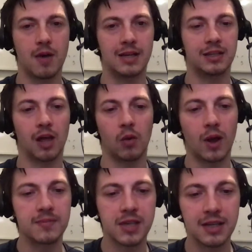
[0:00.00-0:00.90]
did a lot of
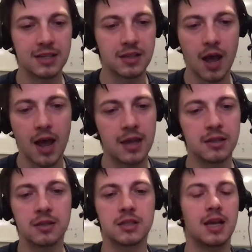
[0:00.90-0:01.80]
website
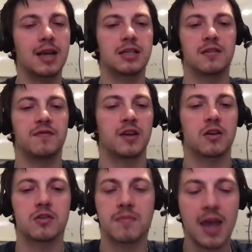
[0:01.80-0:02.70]
designs, and I
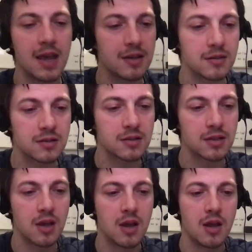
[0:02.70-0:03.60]
configured domains,
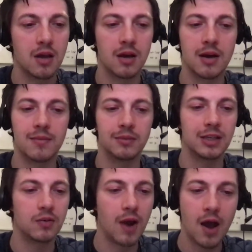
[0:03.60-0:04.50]

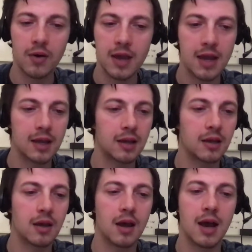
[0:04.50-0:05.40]
lead
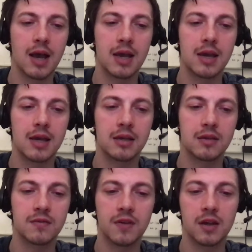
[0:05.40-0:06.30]
routing, I
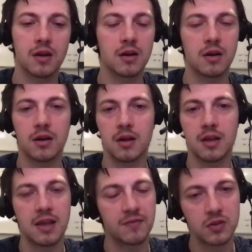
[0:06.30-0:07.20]
configured
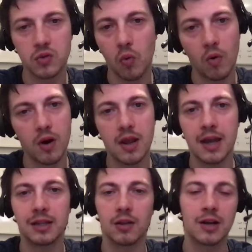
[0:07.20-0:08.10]
inventory,
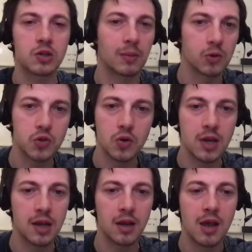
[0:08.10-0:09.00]
I did a lot of
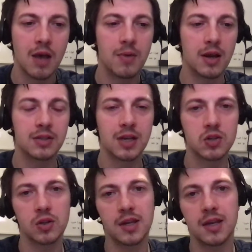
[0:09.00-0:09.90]
troubleshooting, but
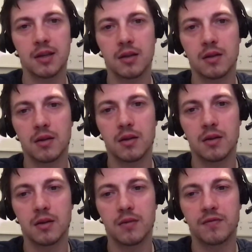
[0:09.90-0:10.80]
essentially
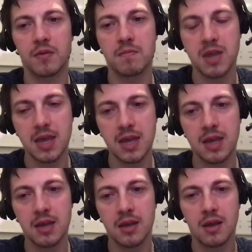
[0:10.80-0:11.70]
for
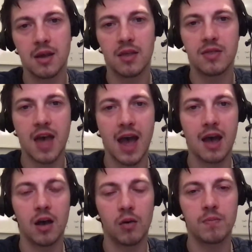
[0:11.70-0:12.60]
me, that
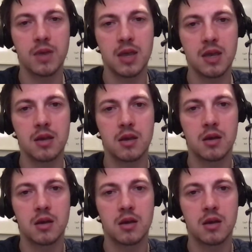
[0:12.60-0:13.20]
helped me